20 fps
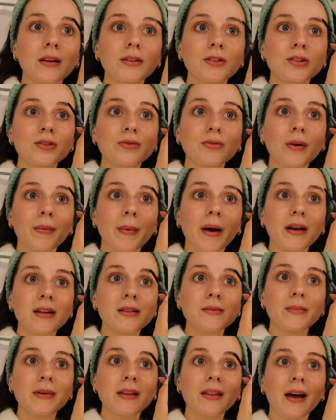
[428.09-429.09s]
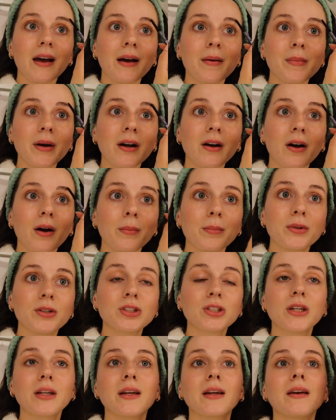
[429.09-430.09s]
It just reminds me that I'm
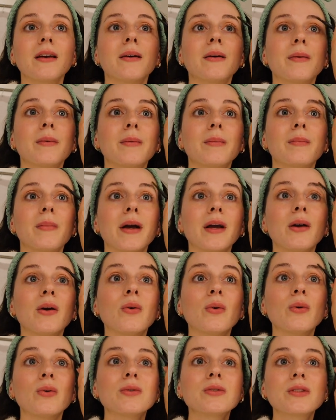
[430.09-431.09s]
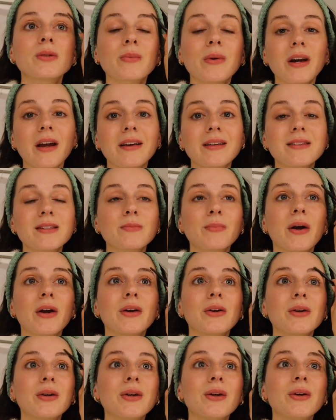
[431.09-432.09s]
accomplishing my goals when I
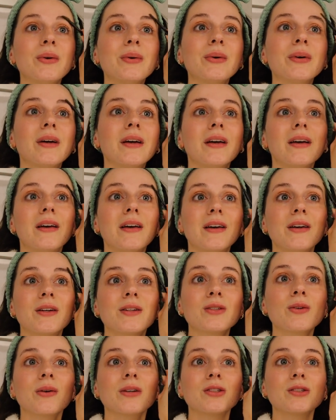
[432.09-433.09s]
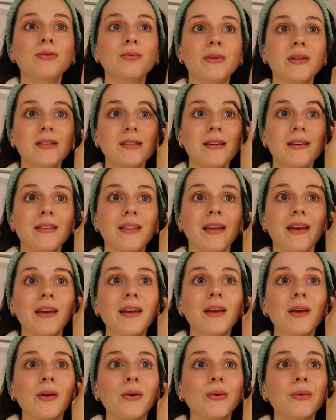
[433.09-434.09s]
inspire you. So I just want to say
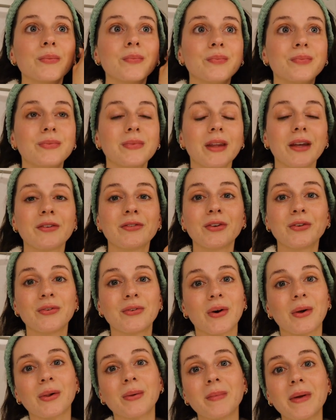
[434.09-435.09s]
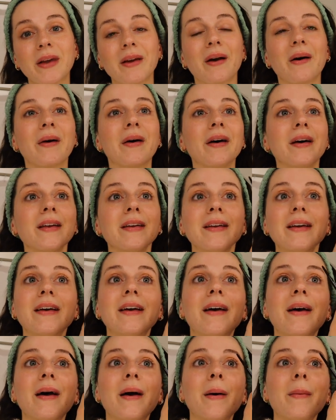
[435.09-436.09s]
thank you. If you follow me on
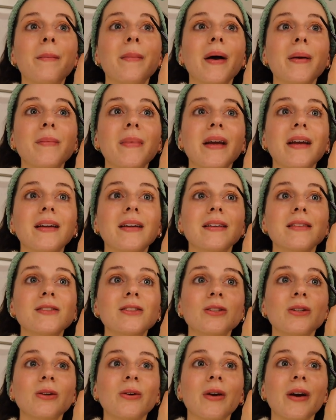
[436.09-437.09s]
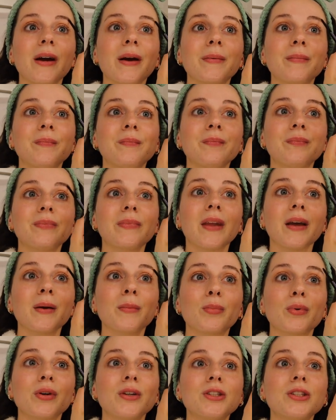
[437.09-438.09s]
my main Instagram, I
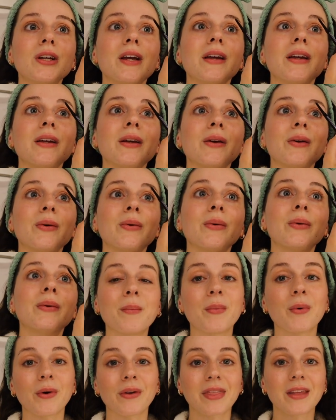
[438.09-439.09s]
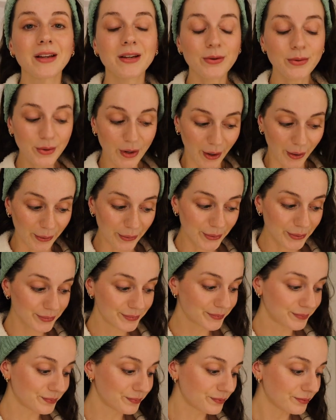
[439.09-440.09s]
appreciate you more than you
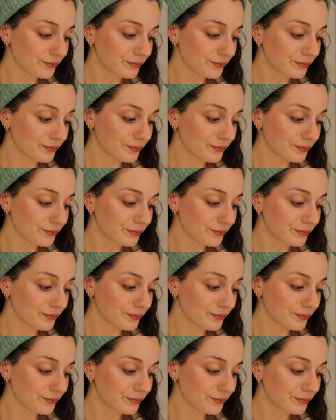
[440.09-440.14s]
know.